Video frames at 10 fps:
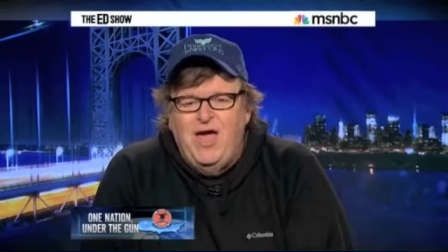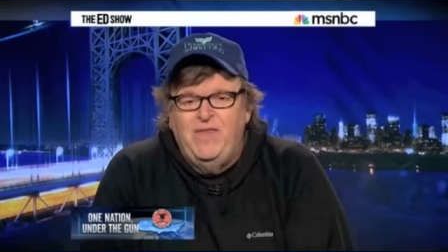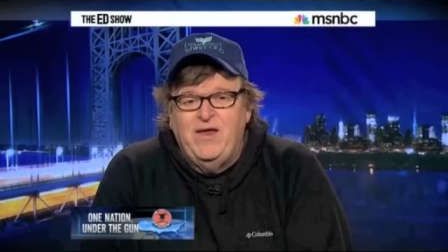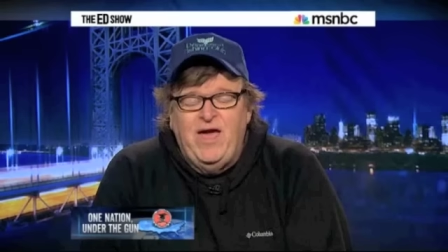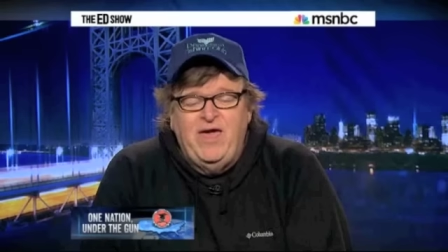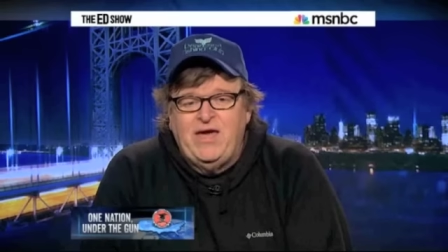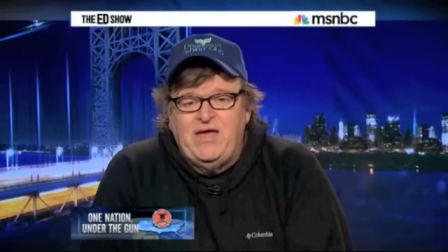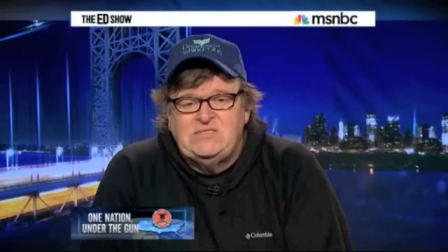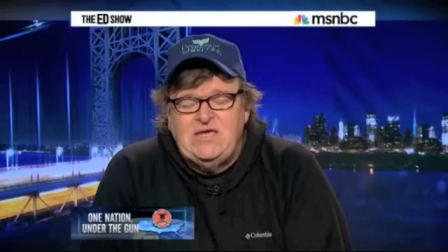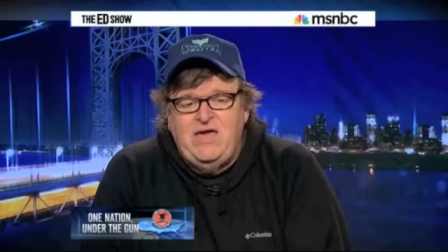And, and I got
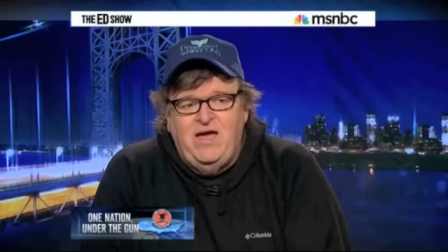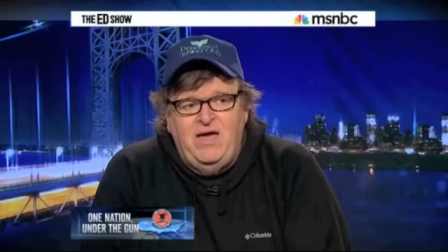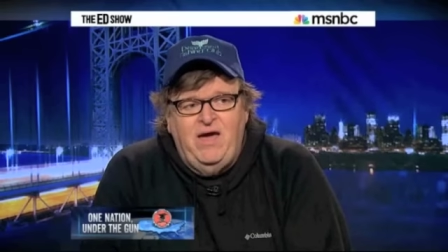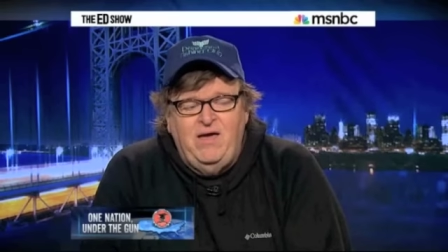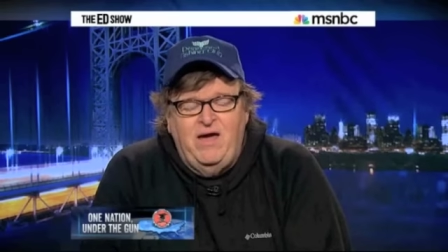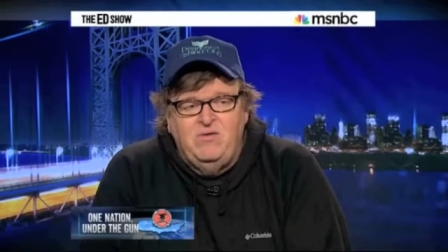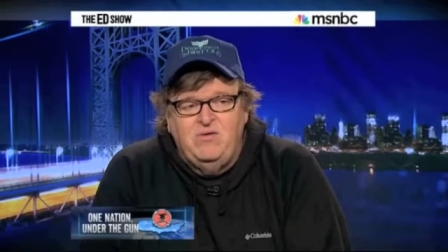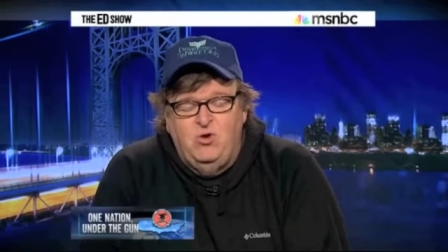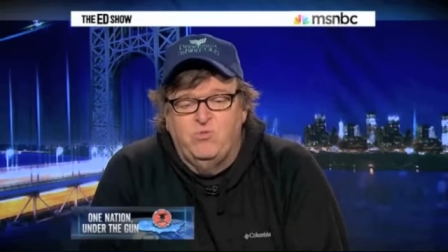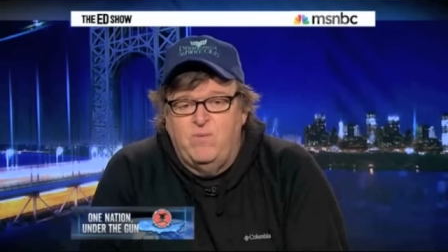to say, I, I,
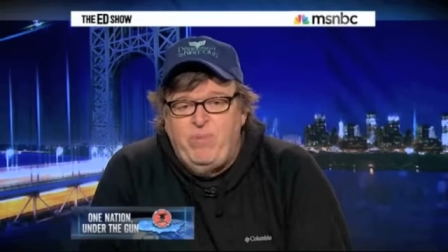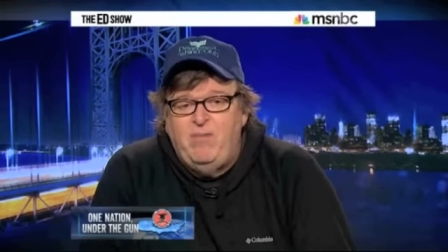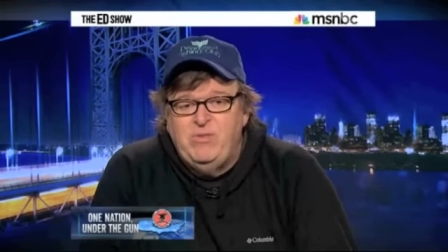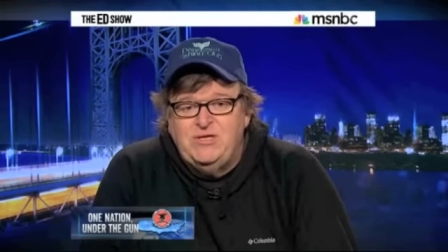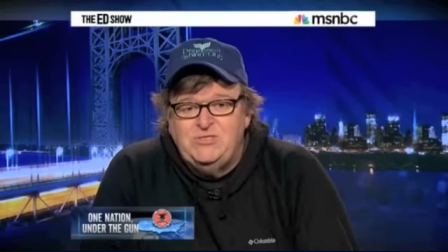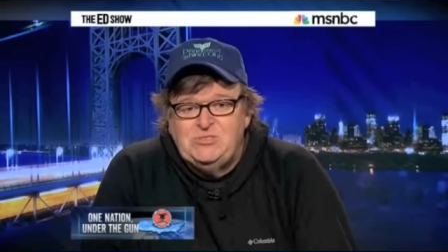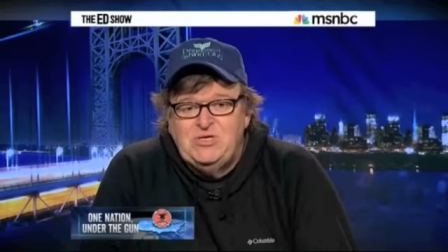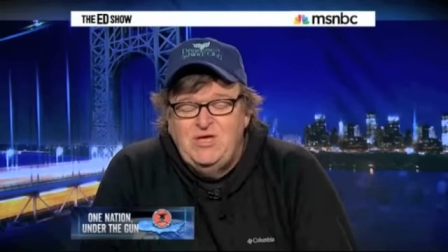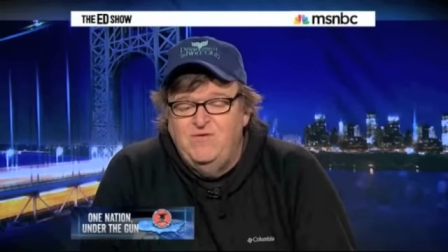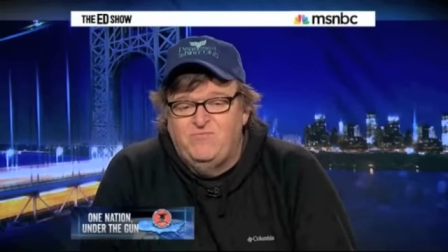you know, the Republicans,
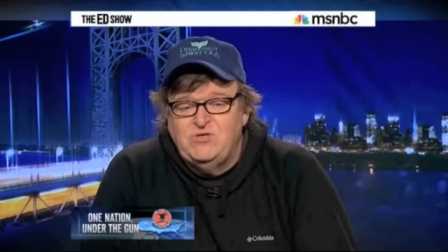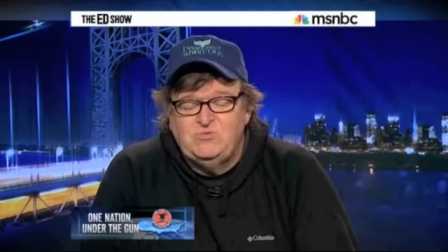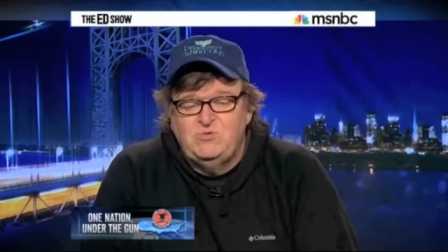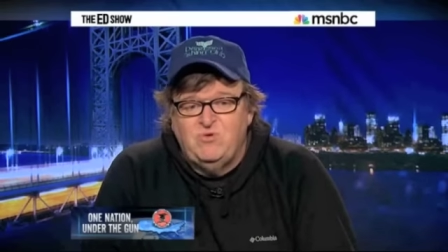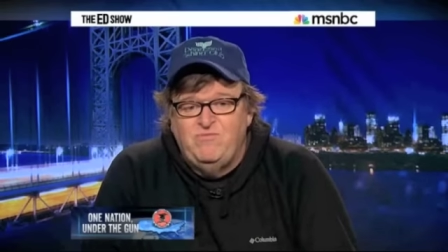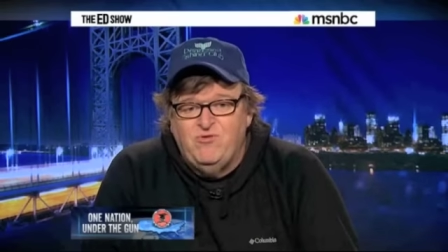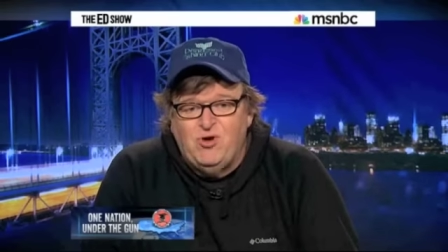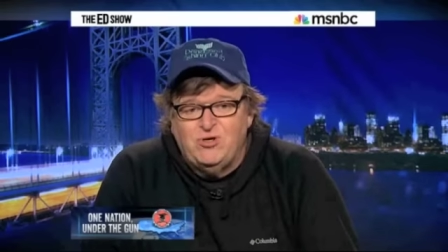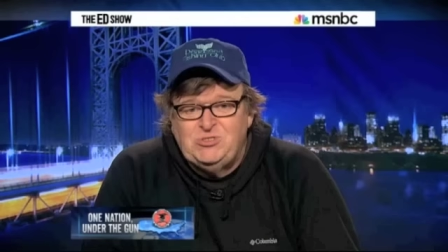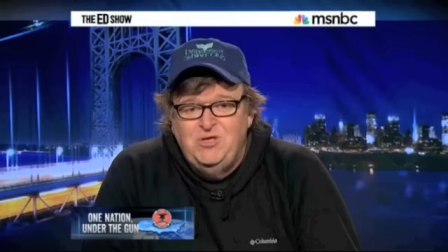if this was
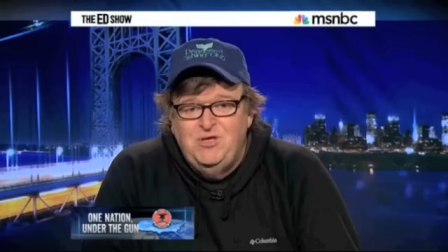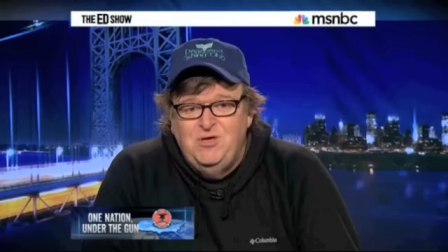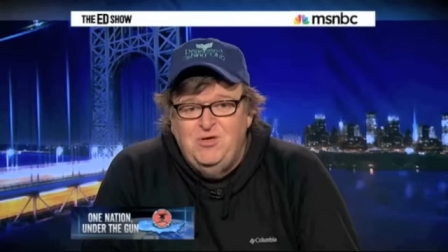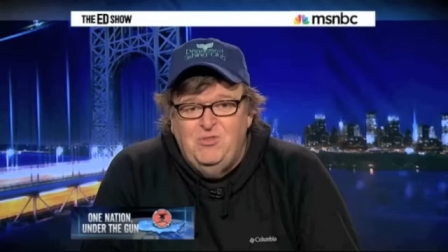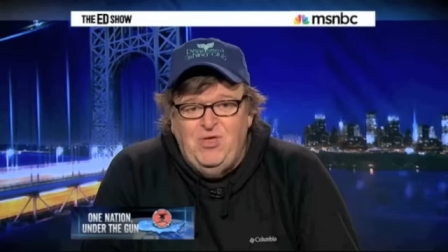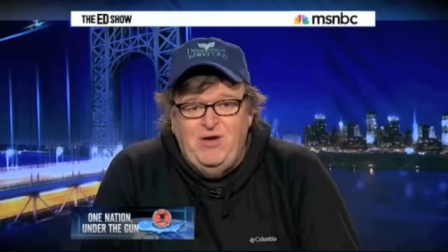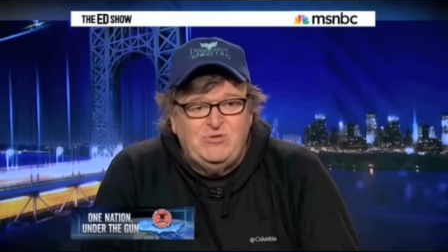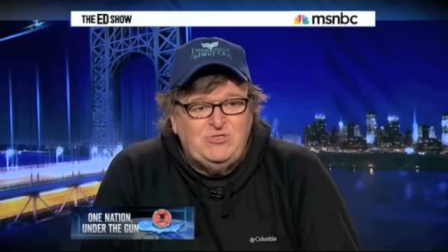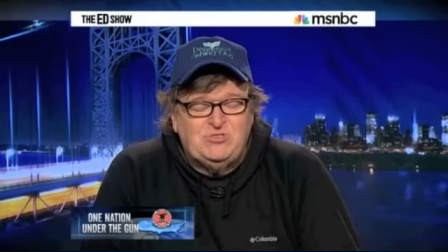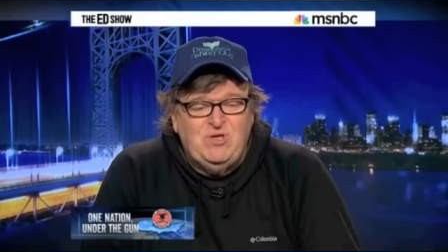reversed, they
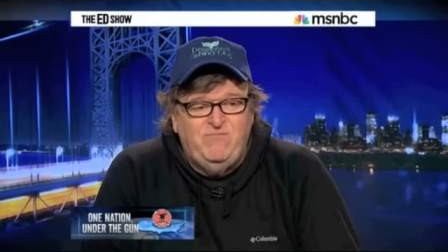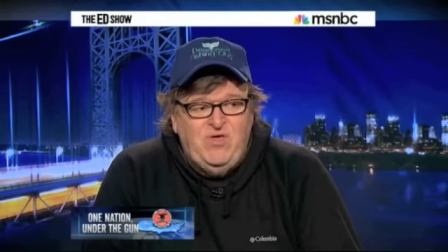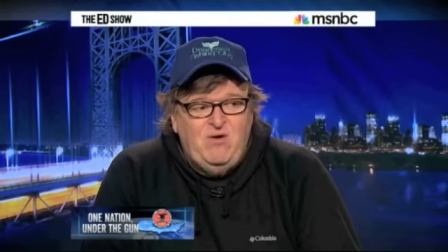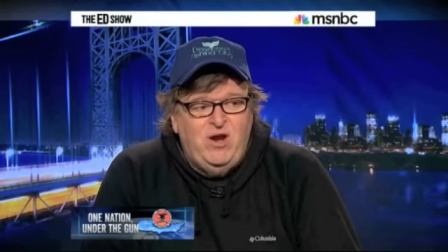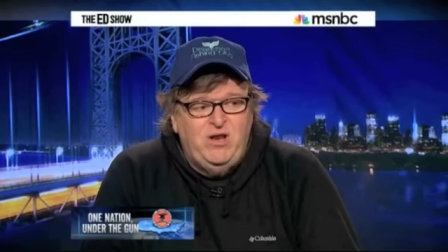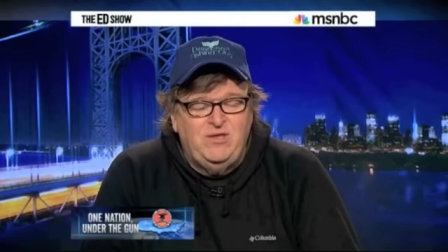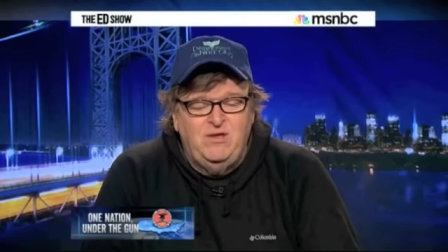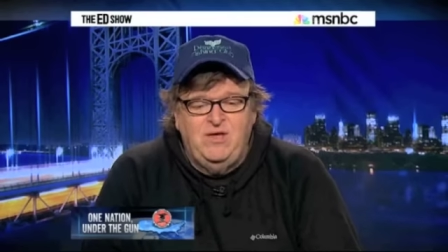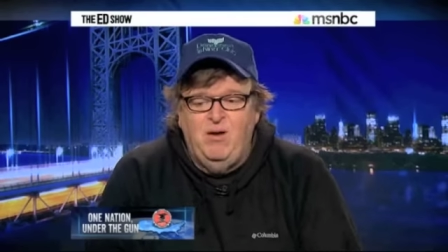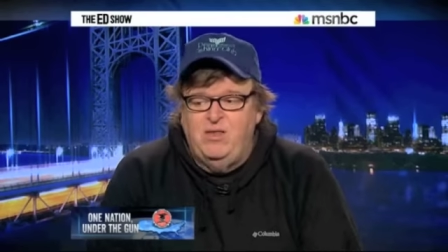would just if they wanted
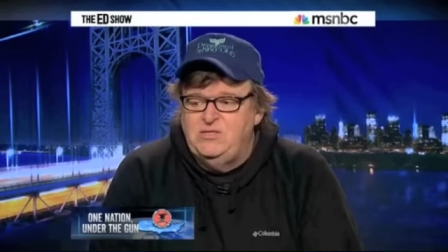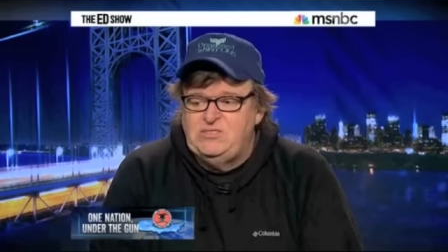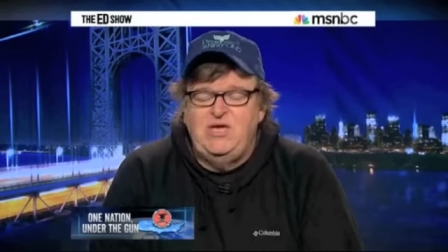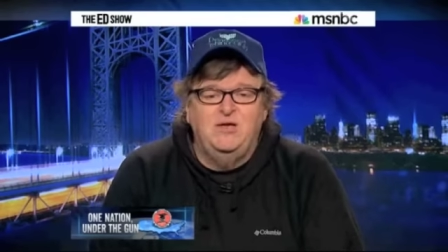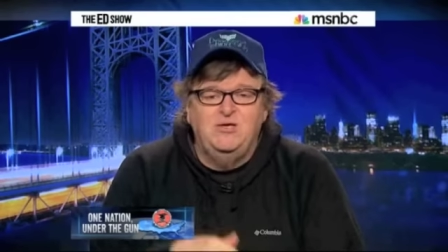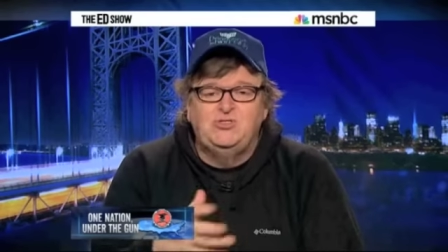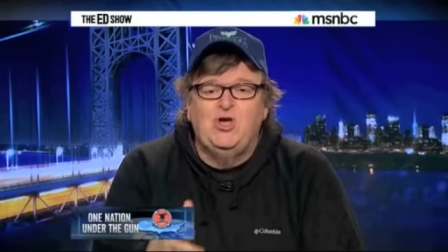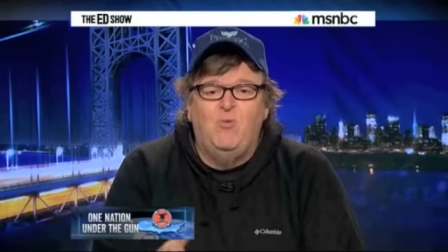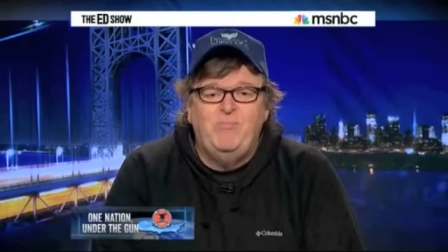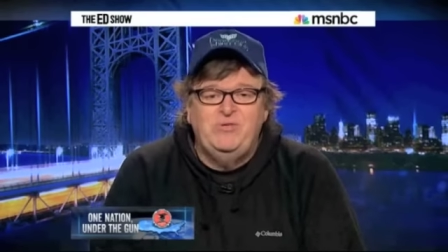to uh, let's say an
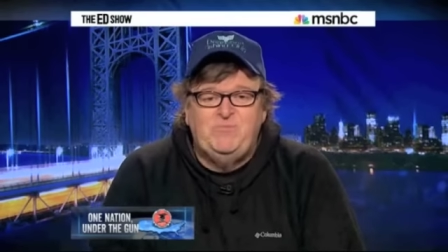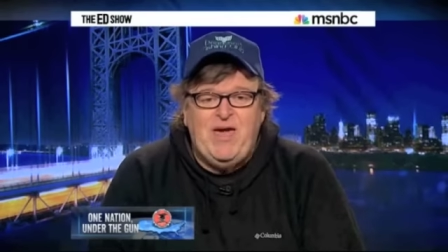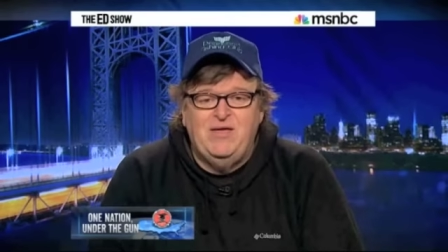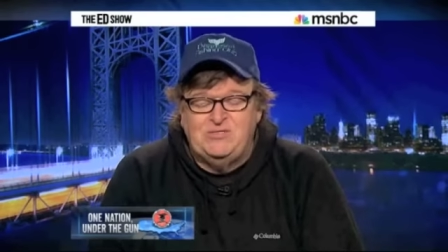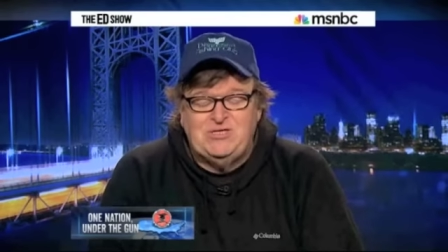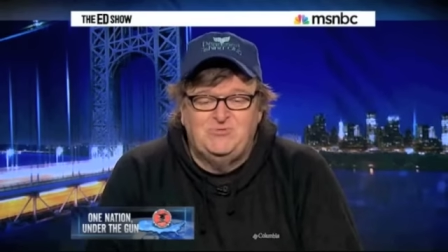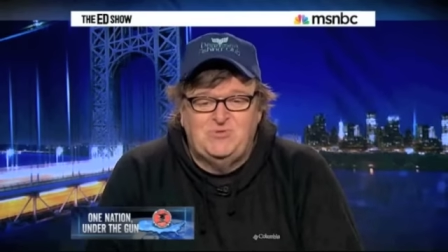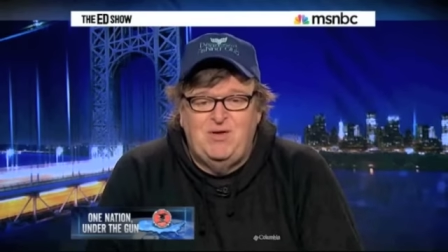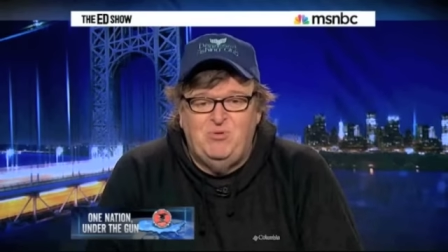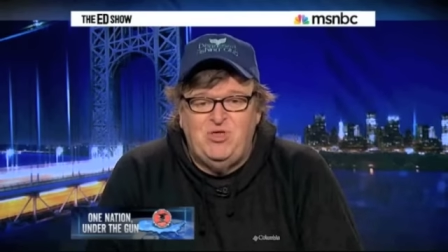assault weapons ban because that's
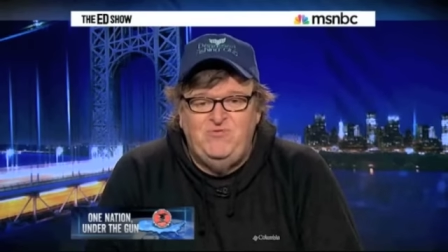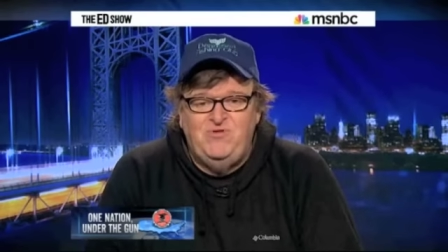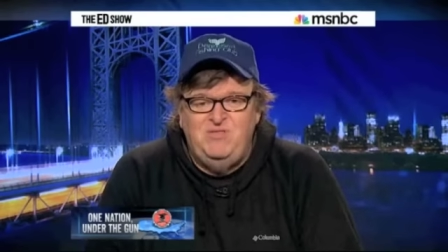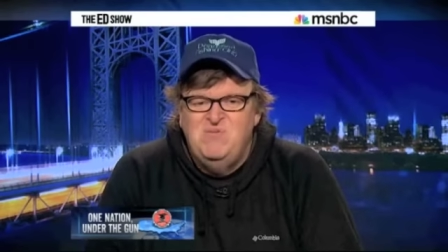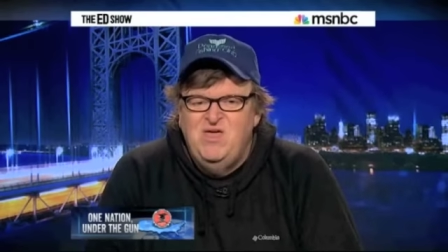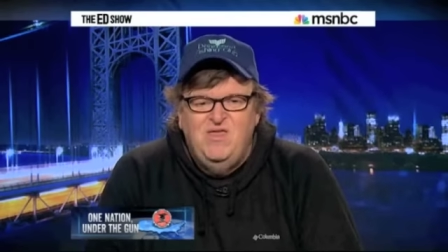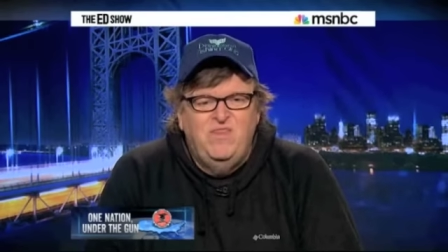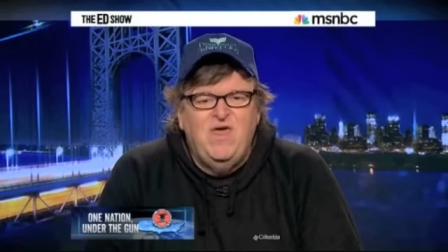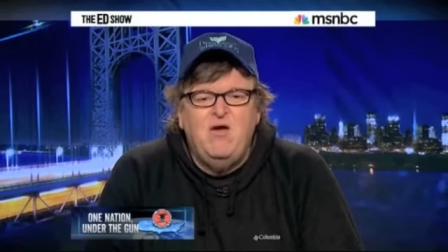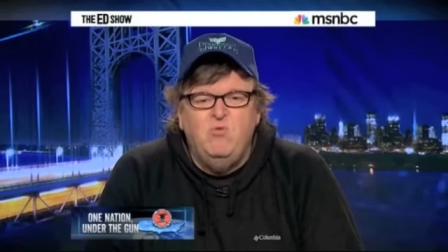what they believed in
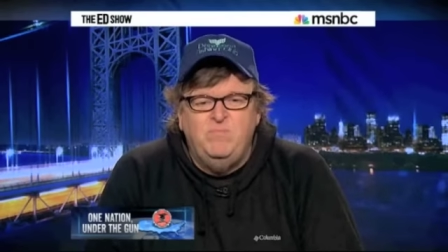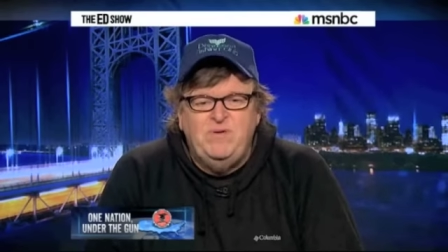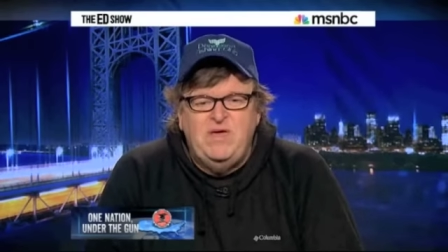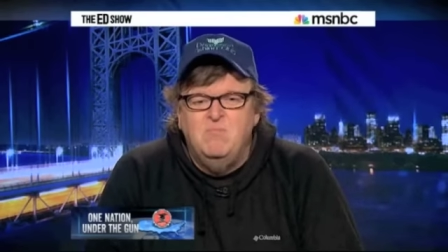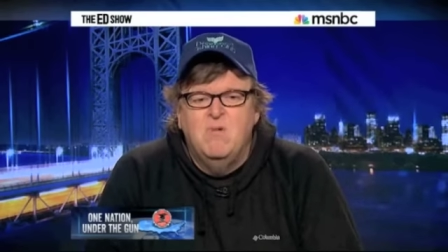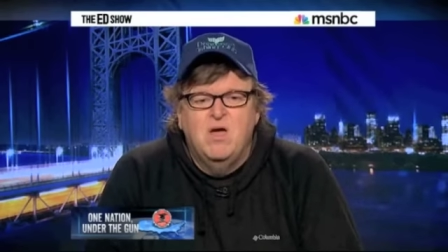they would be